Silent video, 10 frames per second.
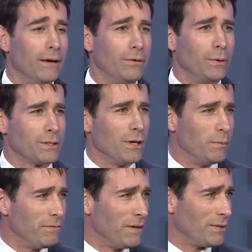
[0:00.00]
You would have told
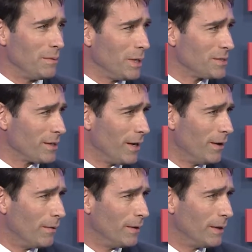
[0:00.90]
me 15 months
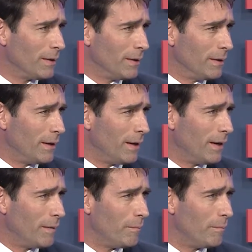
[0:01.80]
ago
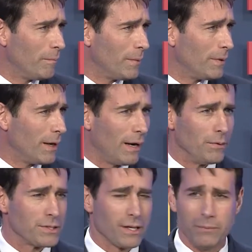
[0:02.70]
that I
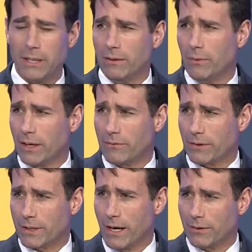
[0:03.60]
was going to be running for
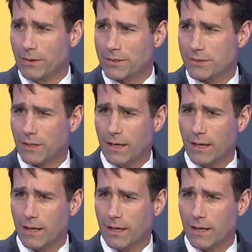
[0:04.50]
Congress